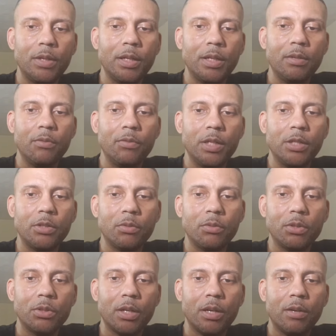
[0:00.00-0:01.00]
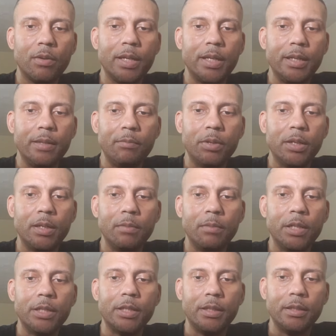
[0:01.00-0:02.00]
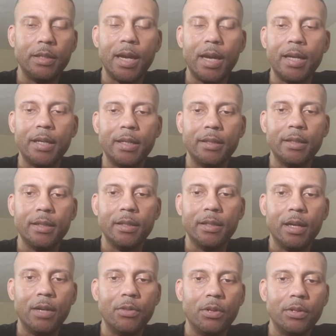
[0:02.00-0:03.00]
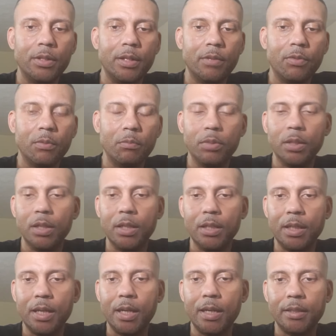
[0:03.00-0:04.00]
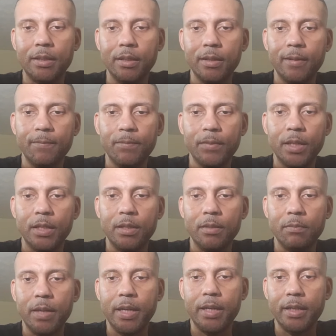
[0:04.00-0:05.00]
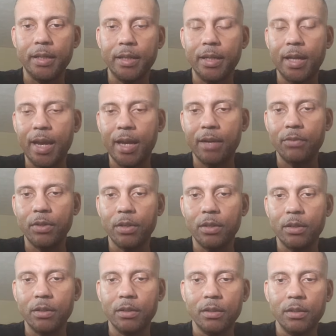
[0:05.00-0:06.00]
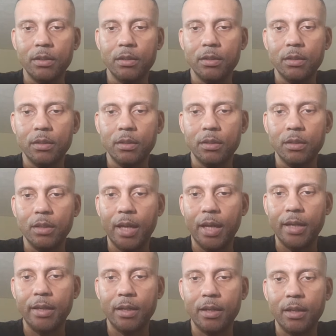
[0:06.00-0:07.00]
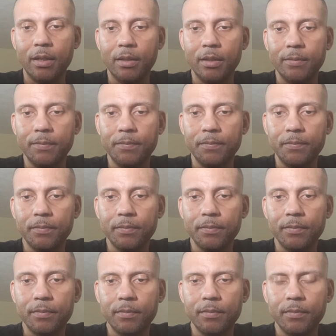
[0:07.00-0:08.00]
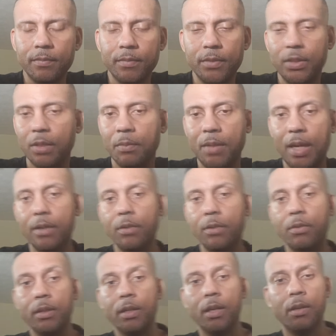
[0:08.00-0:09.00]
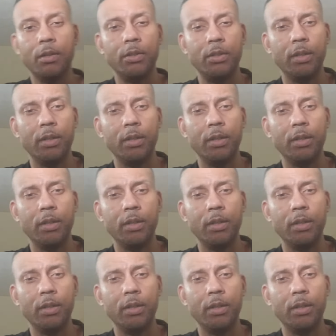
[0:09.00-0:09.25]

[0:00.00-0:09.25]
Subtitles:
individuals already pretty much got it in the other different bloodlines? It's making it have like some kind of a